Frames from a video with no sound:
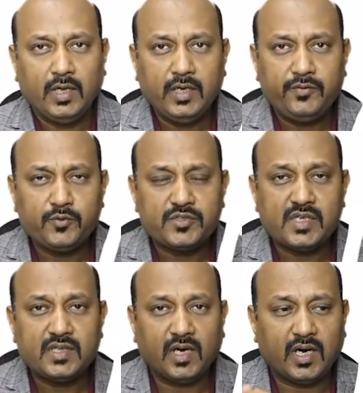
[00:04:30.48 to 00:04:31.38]

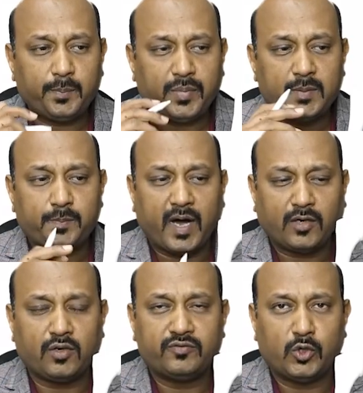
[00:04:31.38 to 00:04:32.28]
the upper
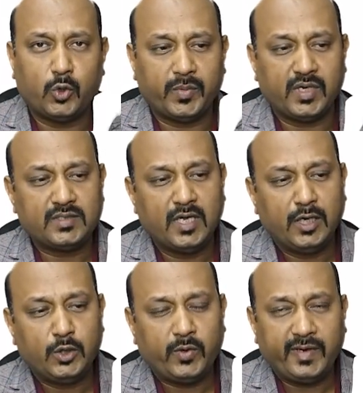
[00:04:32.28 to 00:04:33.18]
part of the humerus,
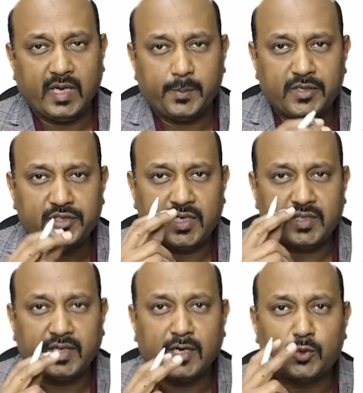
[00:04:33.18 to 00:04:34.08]
you can appreciate
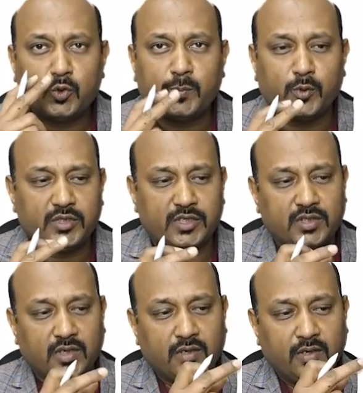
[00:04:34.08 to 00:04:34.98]
there are two
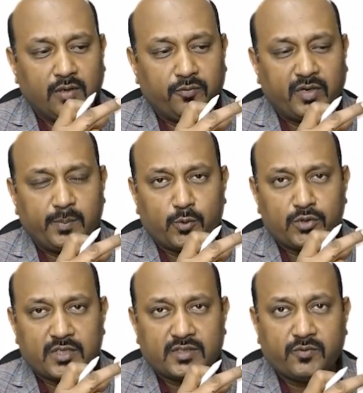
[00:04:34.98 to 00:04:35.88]
projections. One
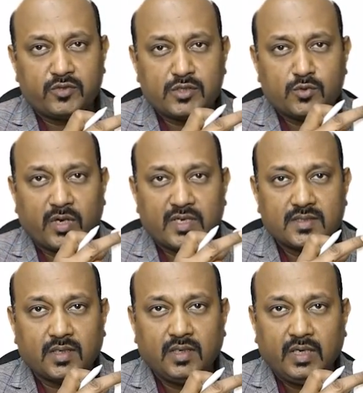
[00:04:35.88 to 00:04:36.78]
projection which is known as
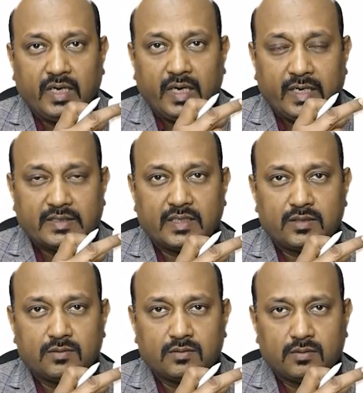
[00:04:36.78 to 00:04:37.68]
the lesser
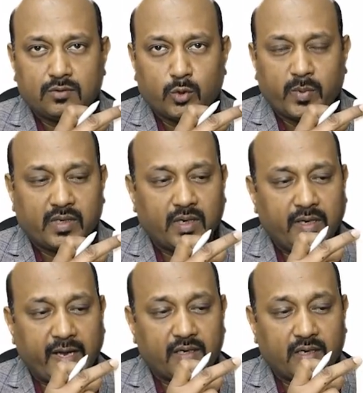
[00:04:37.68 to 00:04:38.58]
tubercle,
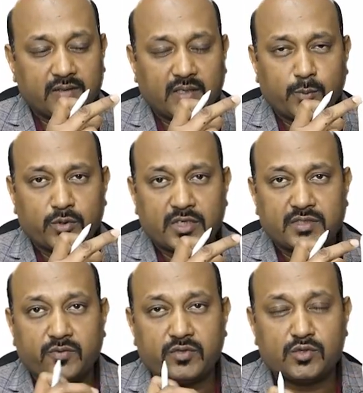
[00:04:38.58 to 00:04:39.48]
and another
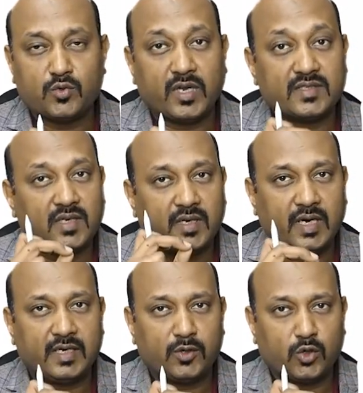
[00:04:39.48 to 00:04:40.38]
projection which is known as the
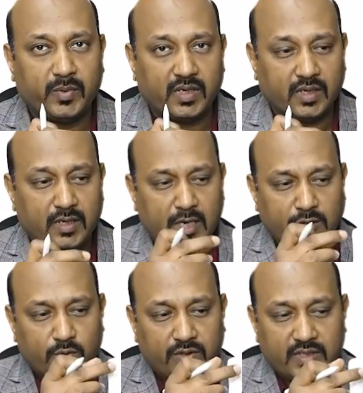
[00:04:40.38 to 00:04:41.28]
greater tubercle.
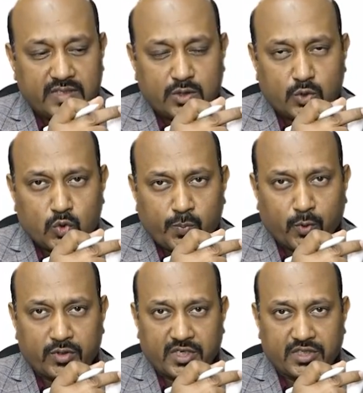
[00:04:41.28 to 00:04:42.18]
So these two
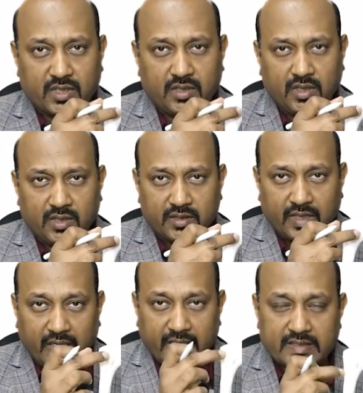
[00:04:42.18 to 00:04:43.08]
projections, the
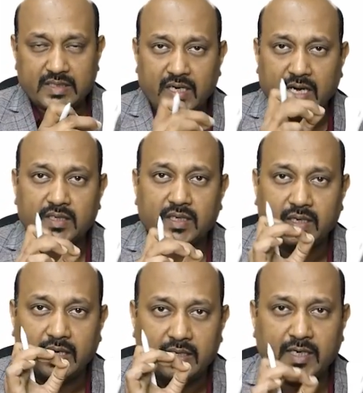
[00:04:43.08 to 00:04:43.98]
lesser and the
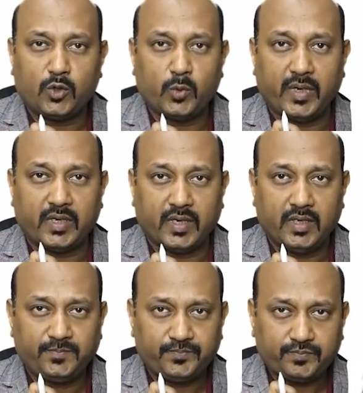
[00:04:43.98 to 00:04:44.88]
greater tubercle,